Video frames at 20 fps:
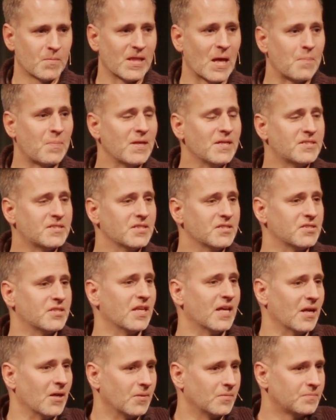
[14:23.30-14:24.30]
but that peace
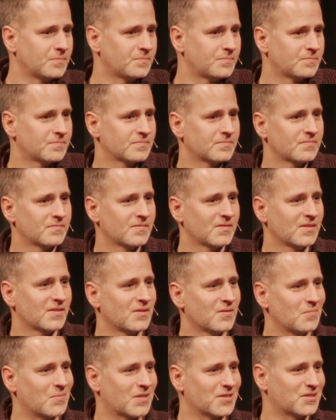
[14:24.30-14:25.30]
is there
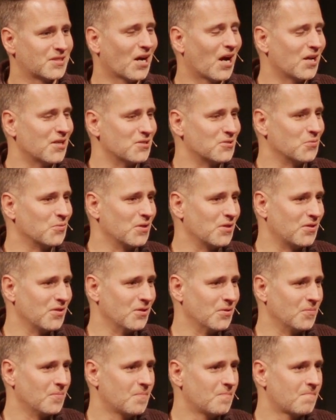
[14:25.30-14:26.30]
because God is
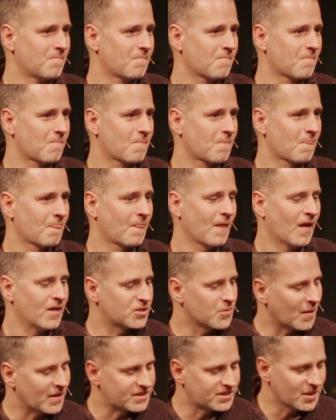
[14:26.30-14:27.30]
with you.
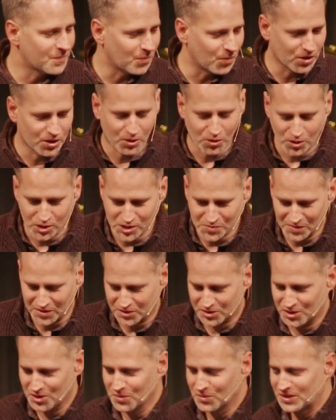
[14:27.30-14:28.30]
And so my simple
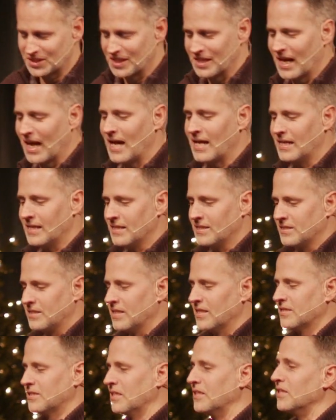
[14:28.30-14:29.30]
encouragement to you tonight is
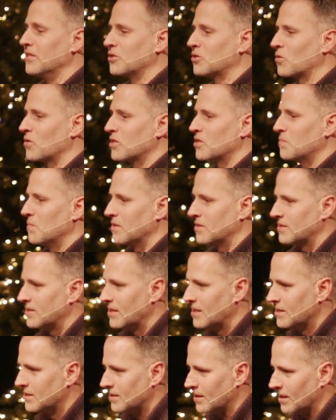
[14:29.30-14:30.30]
this, in this Christmas
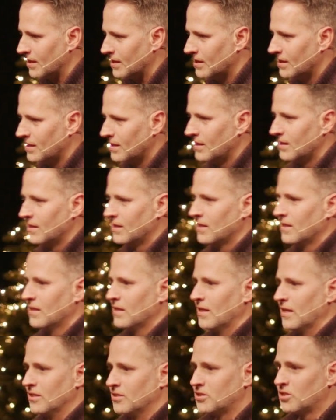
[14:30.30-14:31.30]
season,
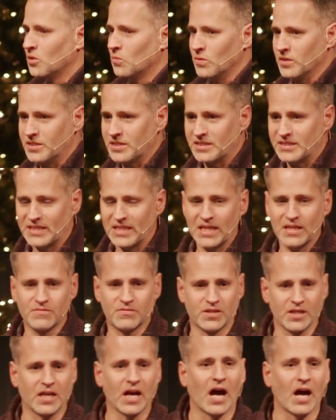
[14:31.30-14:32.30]
is to
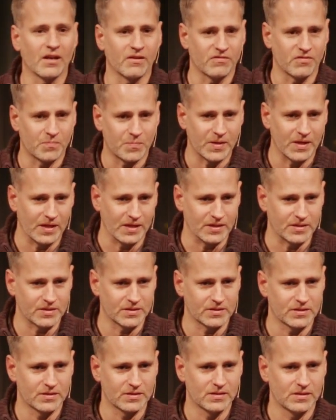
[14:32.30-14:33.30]
receive the God of
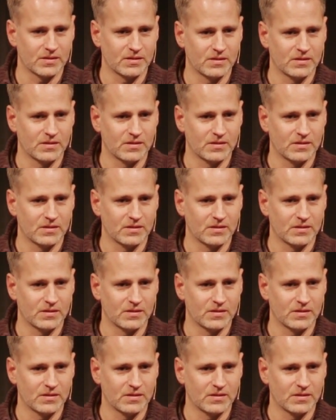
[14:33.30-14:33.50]
peace.